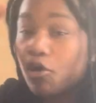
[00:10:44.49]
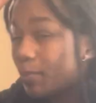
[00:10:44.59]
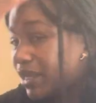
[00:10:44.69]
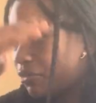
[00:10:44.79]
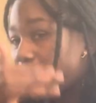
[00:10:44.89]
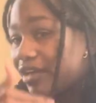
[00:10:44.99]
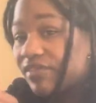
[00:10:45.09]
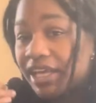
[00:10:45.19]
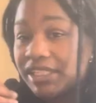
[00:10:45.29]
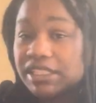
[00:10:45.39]
A white
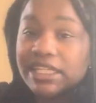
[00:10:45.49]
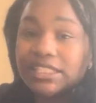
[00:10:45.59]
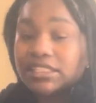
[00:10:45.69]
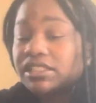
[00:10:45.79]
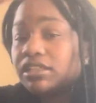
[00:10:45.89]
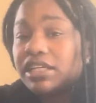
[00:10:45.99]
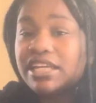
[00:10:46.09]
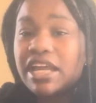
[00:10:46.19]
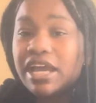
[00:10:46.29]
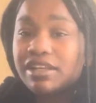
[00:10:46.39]
face, and he
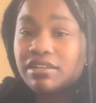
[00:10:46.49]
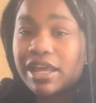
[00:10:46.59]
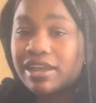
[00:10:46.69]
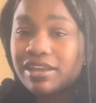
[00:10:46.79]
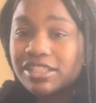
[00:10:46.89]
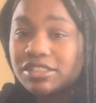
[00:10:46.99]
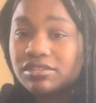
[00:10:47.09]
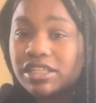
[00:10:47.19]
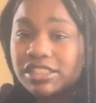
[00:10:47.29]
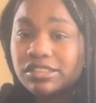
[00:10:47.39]
had
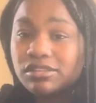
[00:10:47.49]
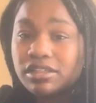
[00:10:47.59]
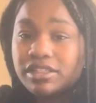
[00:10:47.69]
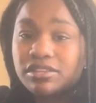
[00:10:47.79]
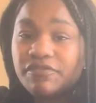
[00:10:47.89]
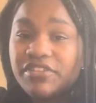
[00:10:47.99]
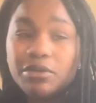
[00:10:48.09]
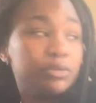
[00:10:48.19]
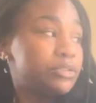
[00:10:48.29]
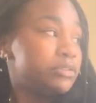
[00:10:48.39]
his
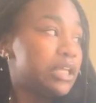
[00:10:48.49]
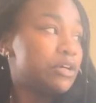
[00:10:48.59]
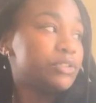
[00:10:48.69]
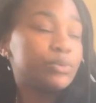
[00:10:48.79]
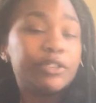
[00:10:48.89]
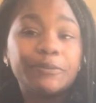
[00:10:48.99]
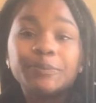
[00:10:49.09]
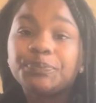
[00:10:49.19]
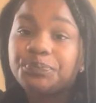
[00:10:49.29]
feet was yellow as well.